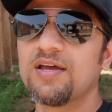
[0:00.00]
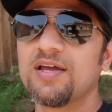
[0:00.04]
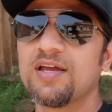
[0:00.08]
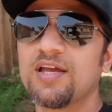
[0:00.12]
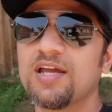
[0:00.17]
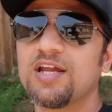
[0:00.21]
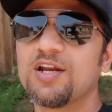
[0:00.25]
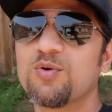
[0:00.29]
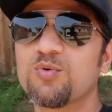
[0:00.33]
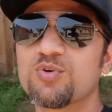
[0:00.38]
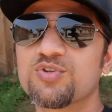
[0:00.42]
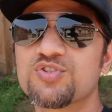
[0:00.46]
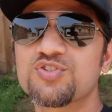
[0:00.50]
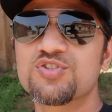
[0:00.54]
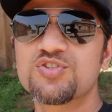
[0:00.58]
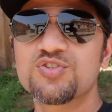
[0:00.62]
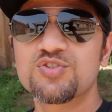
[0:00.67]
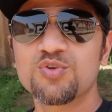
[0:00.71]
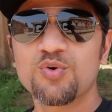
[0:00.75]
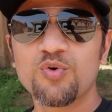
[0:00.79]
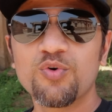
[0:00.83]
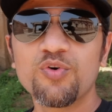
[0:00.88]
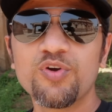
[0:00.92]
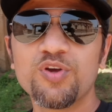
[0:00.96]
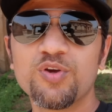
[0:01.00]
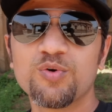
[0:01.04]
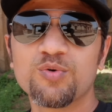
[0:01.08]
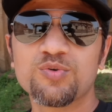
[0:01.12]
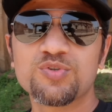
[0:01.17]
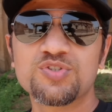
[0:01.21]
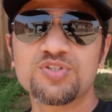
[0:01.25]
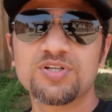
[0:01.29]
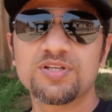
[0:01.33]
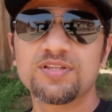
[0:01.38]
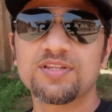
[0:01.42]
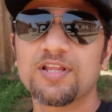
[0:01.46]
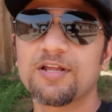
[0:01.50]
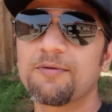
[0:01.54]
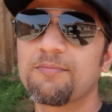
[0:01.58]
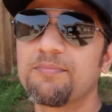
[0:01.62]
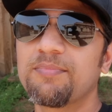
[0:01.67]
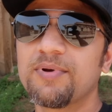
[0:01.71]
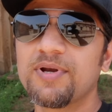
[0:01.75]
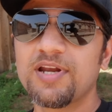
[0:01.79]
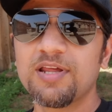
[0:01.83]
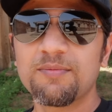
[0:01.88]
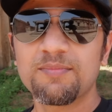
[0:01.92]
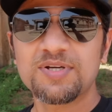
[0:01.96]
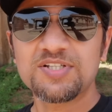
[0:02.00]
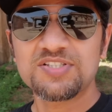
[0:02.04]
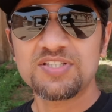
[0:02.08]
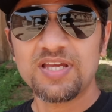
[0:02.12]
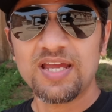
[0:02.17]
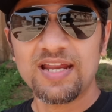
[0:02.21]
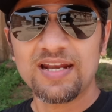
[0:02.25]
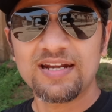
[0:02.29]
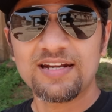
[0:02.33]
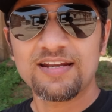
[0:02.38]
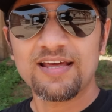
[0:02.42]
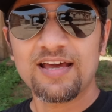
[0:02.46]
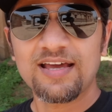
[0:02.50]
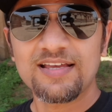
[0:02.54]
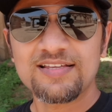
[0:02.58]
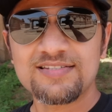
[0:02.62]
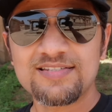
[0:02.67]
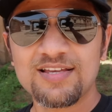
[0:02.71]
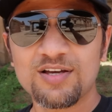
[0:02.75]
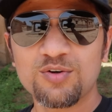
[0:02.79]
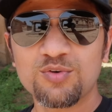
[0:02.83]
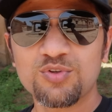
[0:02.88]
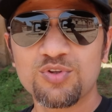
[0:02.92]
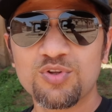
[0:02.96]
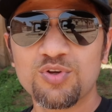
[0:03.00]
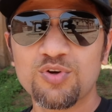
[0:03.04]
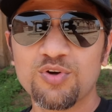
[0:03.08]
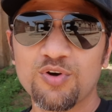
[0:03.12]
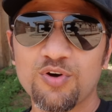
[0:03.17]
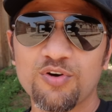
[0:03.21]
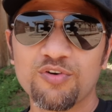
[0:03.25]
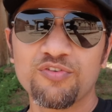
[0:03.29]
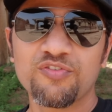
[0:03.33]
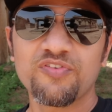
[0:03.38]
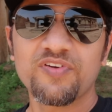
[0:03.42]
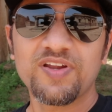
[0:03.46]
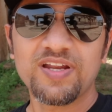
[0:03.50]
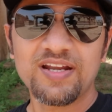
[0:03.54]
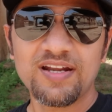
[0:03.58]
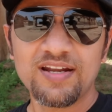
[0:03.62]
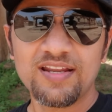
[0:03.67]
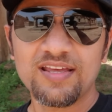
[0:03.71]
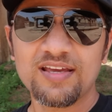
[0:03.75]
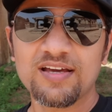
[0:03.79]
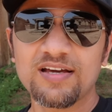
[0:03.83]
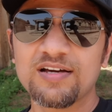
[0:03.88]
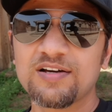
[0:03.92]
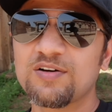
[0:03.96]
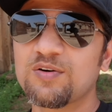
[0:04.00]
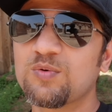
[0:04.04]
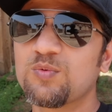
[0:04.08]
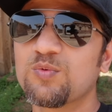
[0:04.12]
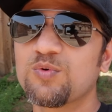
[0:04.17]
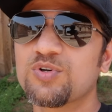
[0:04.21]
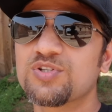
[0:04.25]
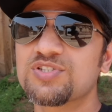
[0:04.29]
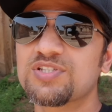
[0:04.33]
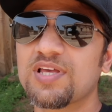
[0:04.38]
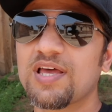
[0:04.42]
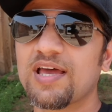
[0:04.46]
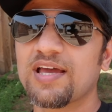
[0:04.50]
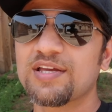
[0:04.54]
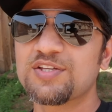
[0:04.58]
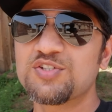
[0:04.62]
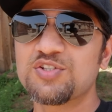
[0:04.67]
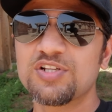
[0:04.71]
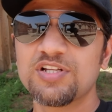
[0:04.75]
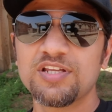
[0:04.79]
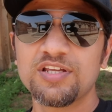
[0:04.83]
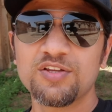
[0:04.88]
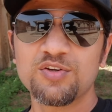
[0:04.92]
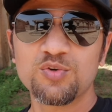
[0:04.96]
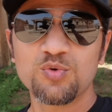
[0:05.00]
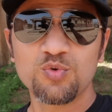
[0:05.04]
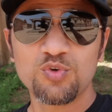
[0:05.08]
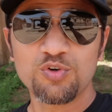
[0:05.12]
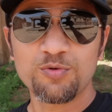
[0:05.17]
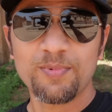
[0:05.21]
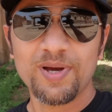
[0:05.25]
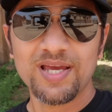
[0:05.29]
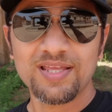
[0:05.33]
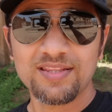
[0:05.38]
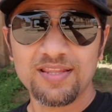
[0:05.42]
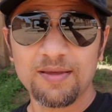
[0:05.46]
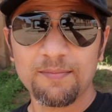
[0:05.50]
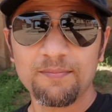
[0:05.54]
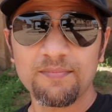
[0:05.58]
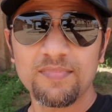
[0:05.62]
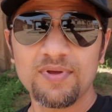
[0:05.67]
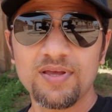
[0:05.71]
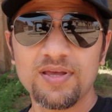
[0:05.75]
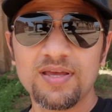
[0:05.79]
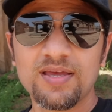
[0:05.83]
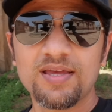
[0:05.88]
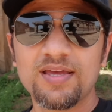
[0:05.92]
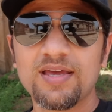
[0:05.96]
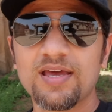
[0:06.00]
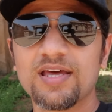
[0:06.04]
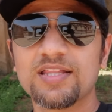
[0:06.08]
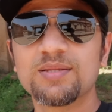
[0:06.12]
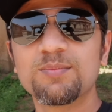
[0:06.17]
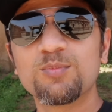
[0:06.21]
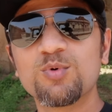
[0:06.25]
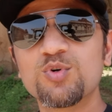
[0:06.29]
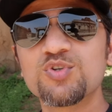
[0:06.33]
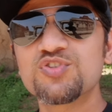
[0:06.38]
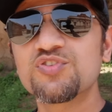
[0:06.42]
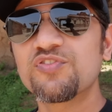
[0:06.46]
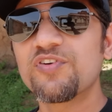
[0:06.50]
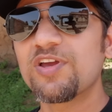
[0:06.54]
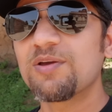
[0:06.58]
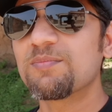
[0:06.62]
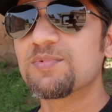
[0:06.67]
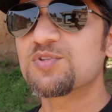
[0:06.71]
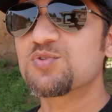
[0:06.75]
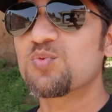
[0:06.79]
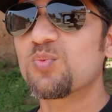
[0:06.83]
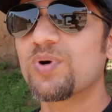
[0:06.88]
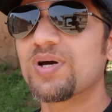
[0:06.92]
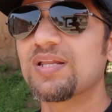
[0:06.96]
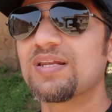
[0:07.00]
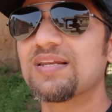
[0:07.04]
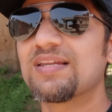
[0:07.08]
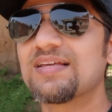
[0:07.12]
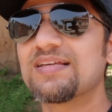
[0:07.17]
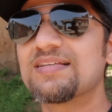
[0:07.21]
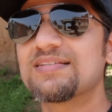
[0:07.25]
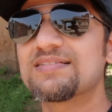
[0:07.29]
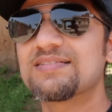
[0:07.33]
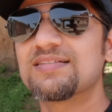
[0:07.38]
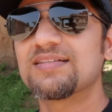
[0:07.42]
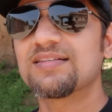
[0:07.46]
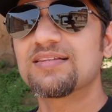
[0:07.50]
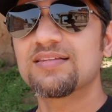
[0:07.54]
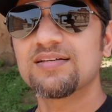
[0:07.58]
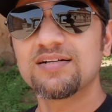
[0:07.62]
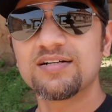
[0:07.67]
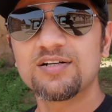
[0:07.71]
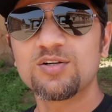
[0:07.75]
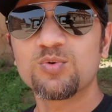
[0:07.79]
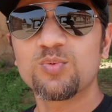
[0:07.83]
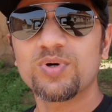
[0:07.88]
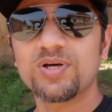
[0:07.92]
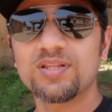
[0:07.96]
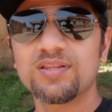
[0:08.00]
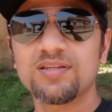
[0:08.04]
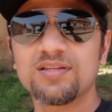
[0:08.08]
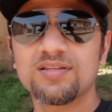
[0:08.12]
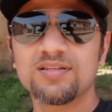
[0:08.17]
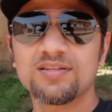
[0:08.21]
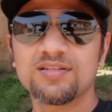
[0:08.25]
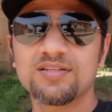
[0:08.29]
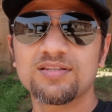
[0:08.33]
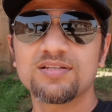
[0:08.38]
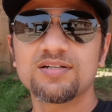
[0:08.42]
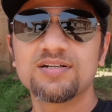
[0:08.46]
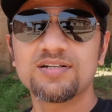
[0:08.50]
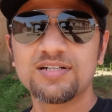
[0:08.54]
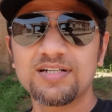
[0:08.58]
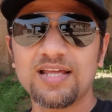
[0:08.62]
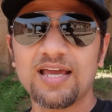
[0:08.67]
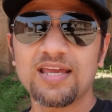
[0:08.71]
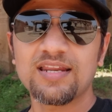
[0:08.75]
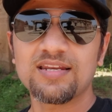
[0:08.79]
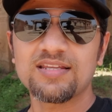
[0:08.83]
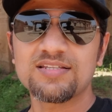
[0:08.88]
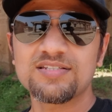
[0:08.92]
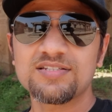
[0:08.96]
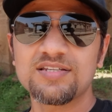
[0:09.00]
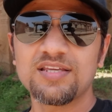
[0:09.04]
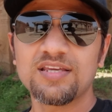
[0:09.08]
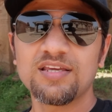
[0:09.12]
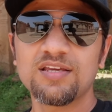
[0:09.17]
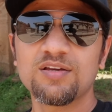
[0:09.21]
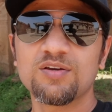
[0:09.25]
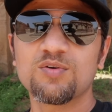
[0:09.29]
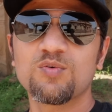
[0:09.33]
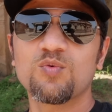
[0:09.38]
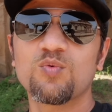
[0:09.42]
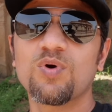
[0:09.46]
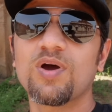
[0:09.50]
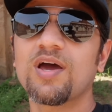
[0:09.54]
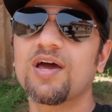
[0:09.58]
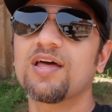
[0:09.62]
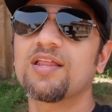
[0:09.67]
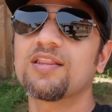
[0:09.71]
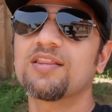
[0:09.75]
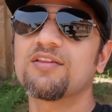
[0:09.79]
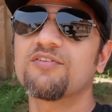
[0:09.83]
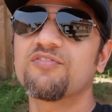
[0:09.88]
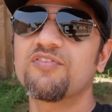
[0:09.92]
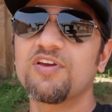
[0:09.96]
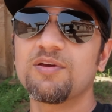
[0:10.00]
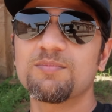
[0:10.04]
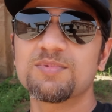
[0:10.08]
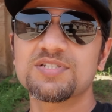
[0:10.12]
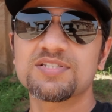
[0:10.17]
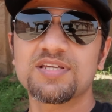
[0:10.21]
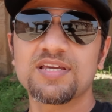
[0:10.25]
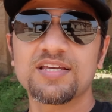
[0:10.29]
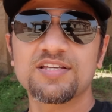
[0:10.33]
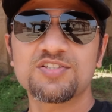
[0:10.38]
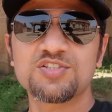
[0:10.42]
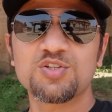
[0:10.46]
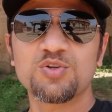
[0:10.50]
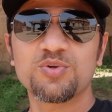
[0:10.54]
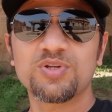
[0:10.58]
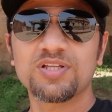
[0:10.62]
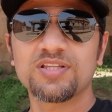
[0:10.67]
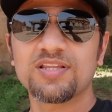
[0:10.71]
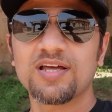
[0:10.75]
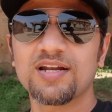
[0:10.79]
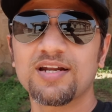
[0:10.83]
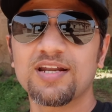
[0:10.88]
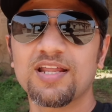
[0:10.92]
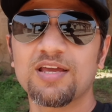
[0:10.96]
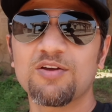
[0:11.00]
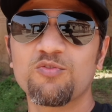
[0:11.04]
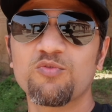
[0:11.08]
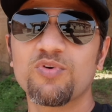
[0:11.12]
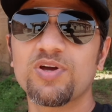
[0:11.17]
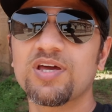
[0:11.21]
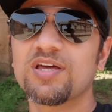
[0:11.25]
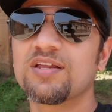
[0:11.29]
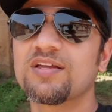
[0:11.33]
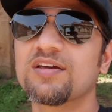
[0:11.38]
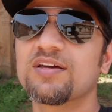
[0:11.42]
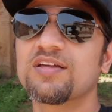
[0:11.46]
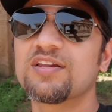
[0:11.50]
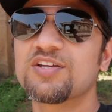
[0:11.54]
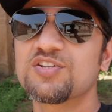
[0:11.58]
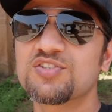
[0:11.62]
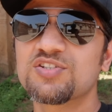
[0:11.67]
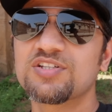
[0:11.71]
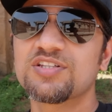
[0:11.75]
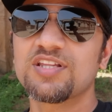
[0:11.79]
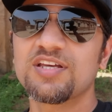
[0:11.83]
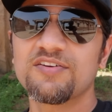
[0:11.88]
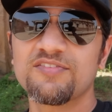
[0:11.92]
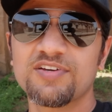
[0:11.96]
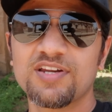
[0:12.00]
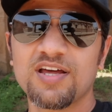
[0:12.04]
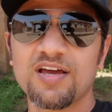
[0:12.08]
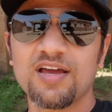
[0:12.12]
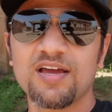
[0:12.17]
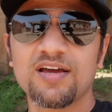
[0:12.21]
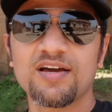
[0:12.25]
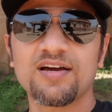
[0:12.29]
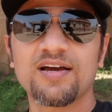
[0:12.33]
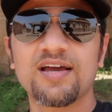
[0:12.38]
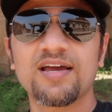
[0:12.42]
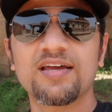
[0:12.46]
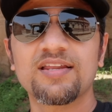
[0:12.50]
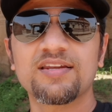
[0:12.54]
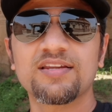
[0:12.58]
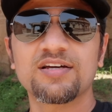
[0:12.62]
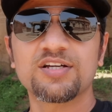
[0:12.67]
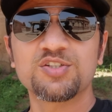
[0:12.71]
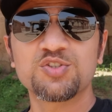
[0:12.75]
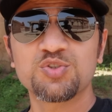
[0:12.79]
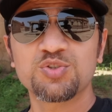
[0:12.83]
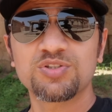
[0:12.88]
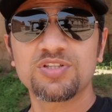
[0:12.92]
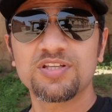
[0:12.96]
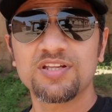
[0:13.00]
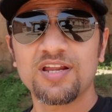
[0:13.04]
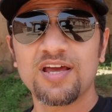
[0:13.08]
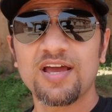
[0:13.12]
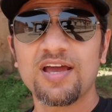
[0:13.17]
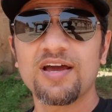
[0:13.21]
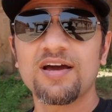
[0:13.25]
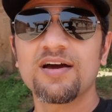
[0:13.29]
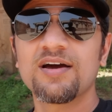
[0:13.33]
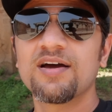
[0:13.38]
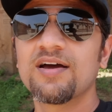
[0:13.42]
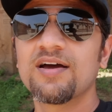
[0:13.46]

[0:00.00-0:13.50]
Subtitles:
It was so huge that pretty much the entire south of India was actually ruled by them. And the most famous one is the third dynasty, and the famous kings during that time were Krishnadevaraya and Achyutaraya.